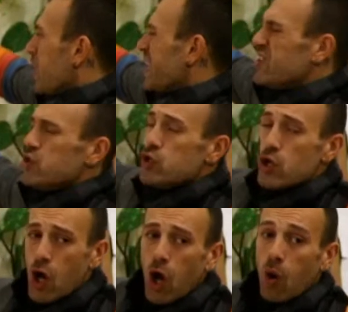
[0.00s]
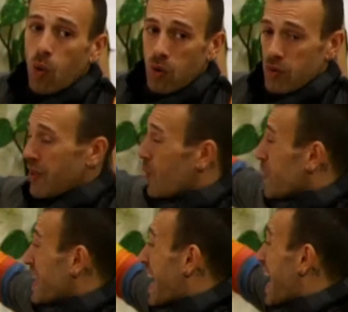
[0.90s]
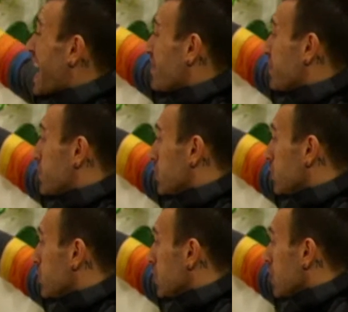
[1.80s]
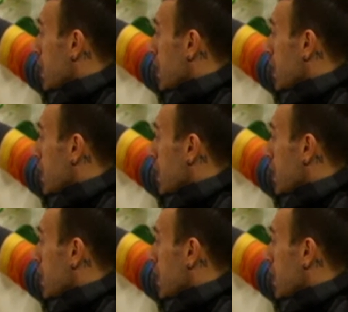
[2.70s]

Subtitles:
we know that we have to